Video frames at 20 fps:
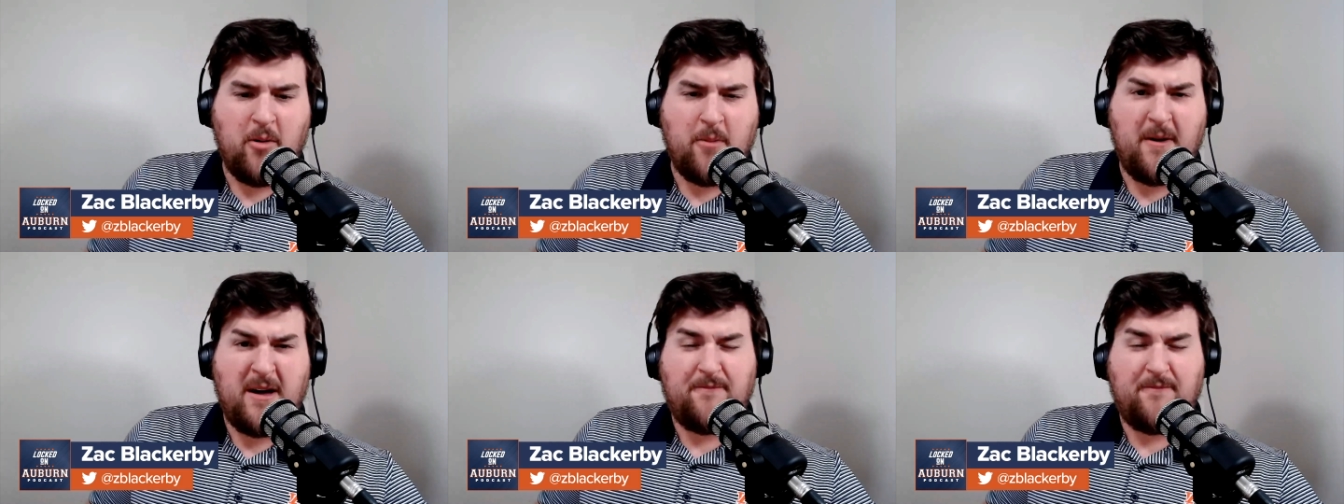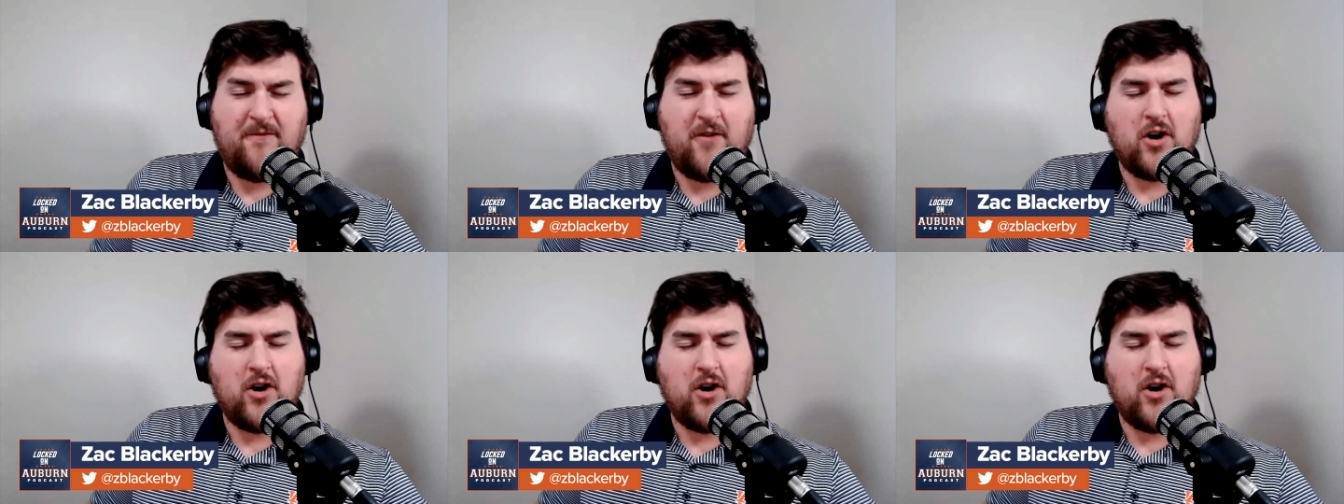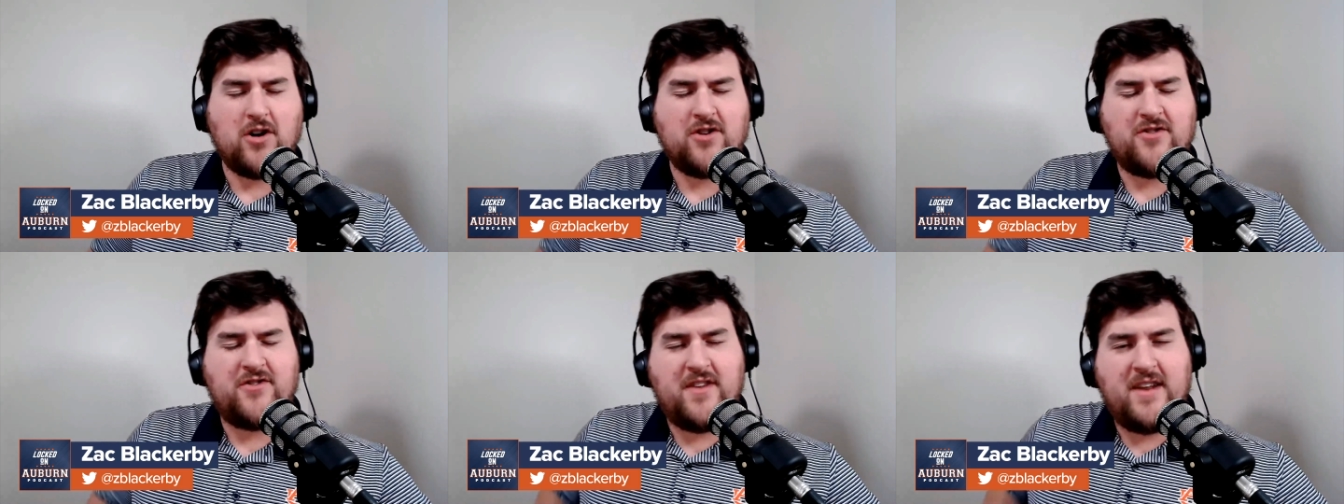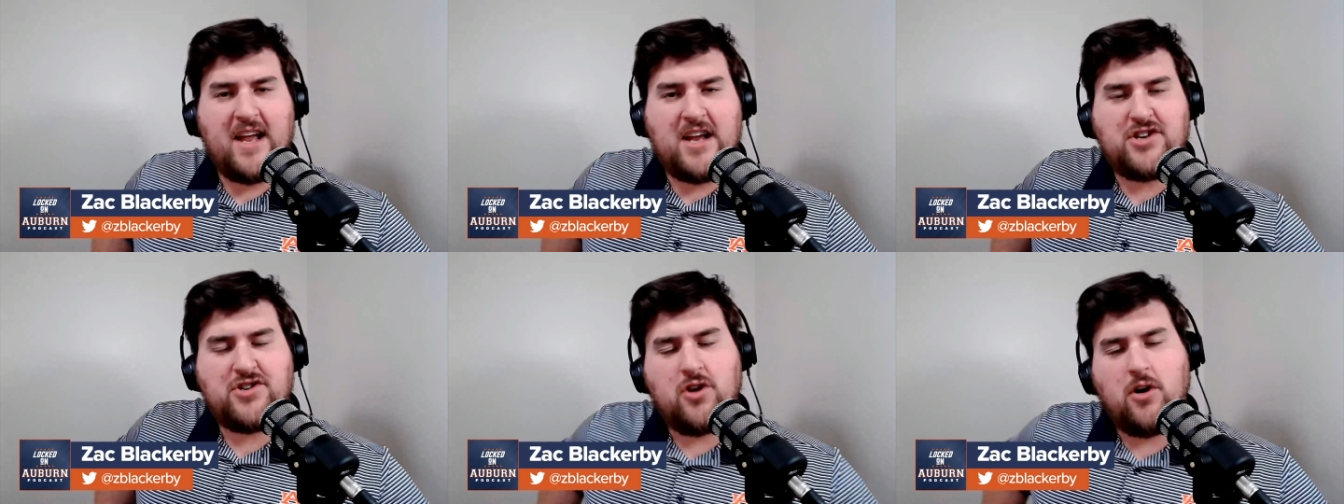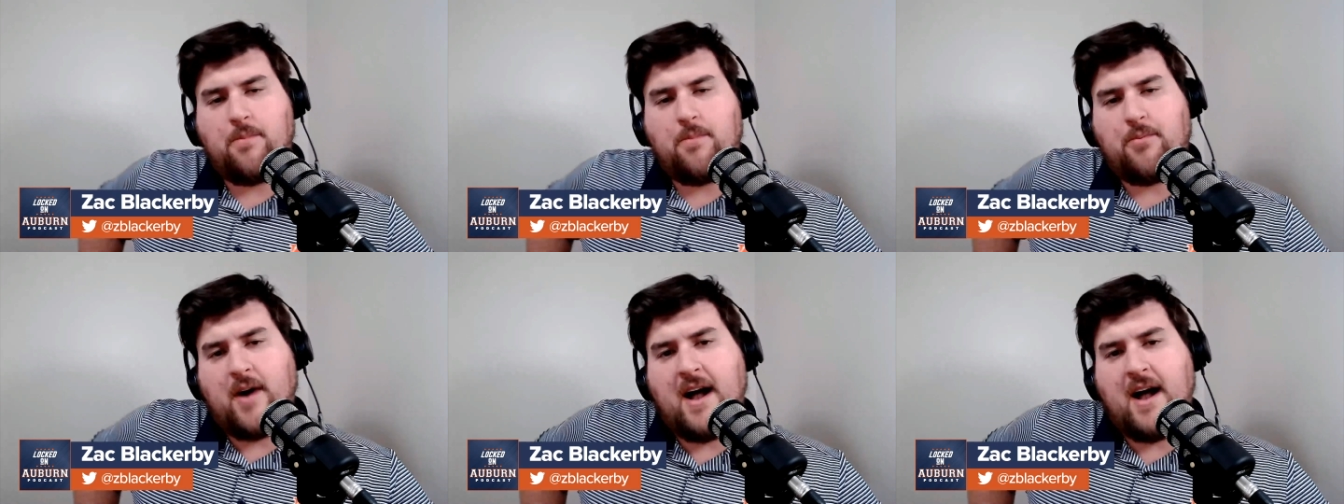But first, today's show
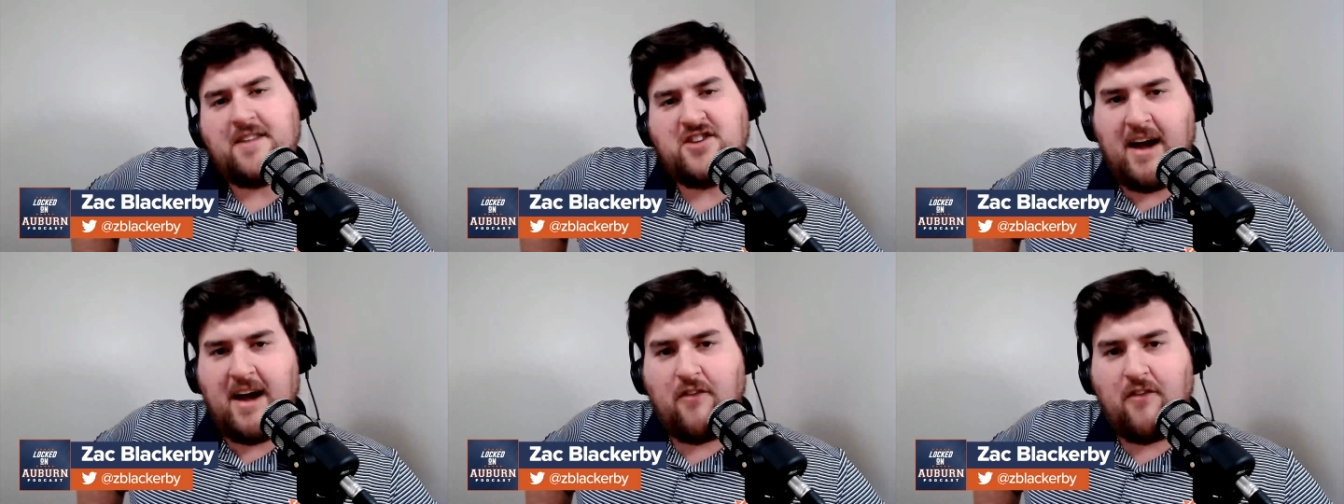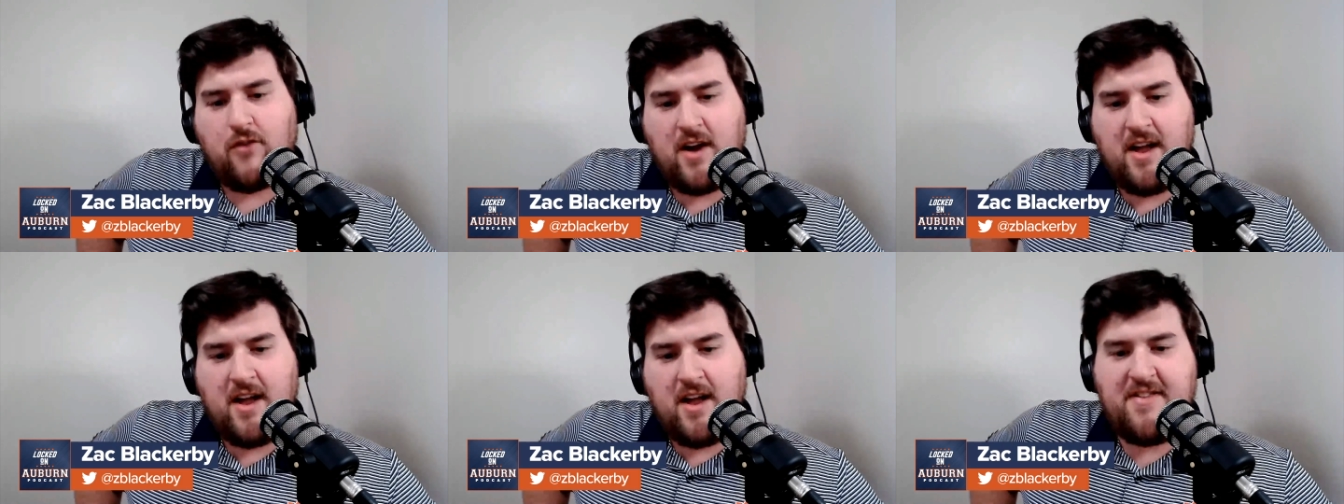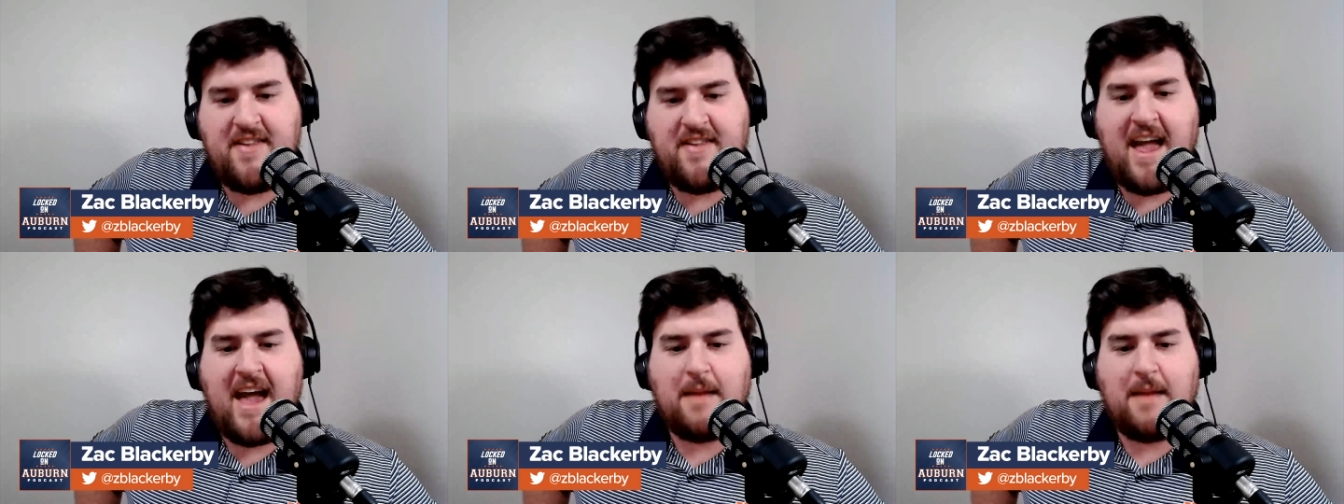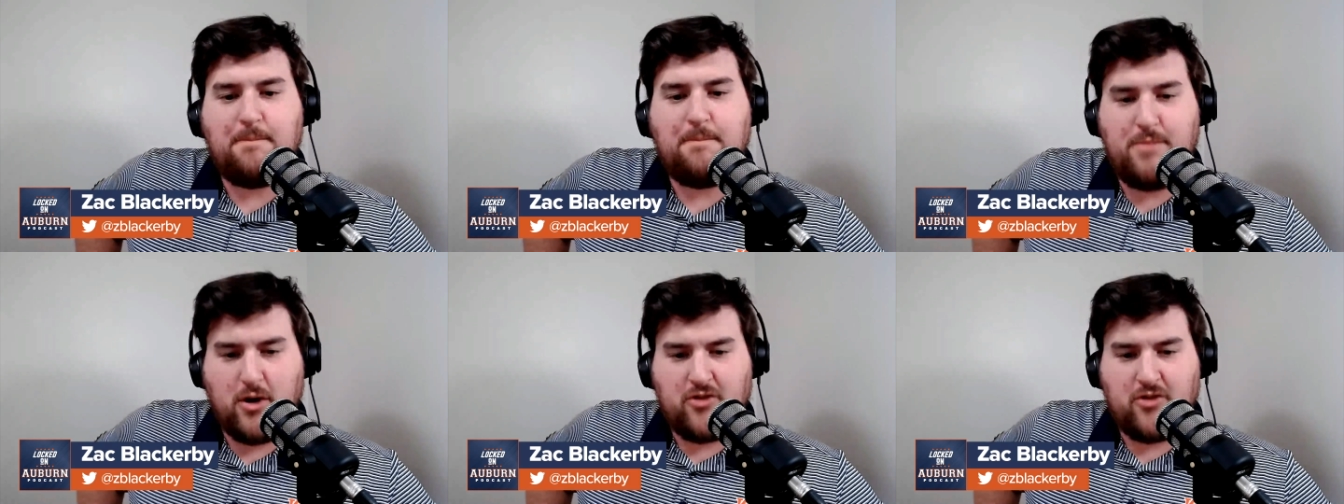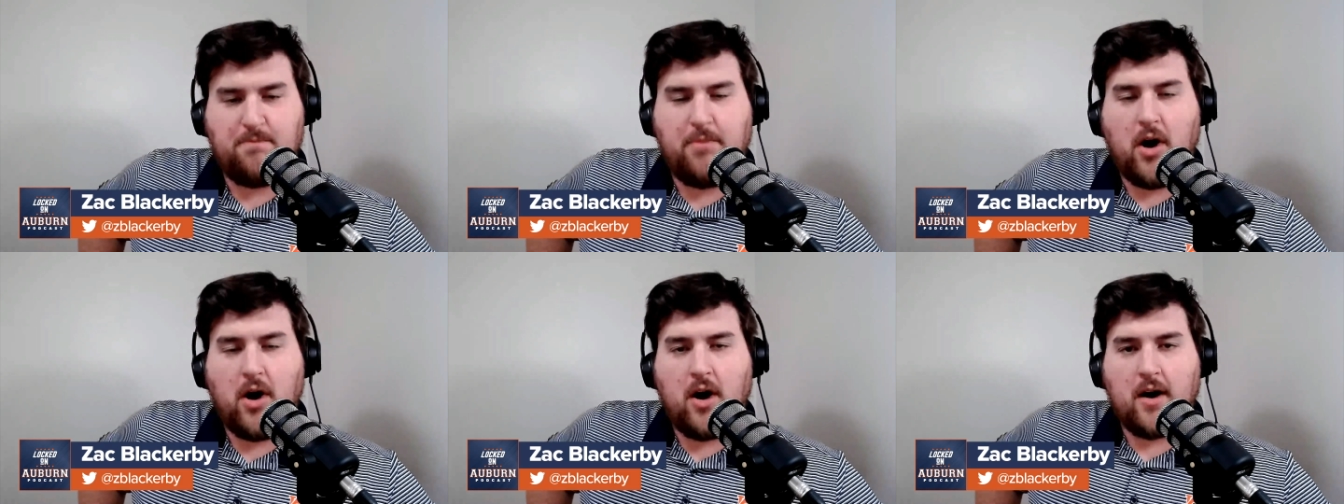brought to you by our friends at Built
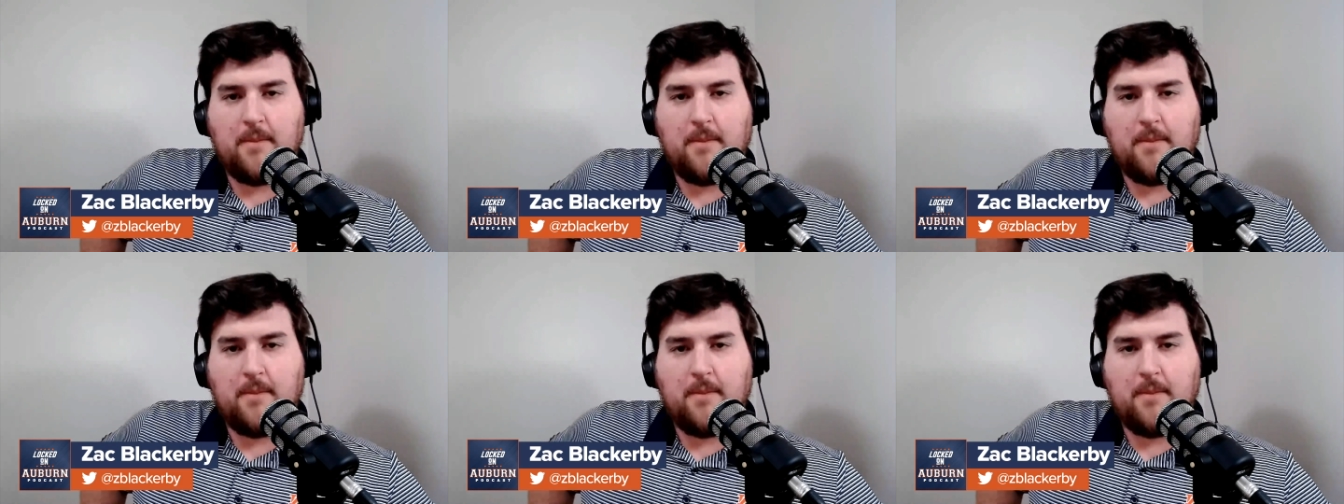Bar.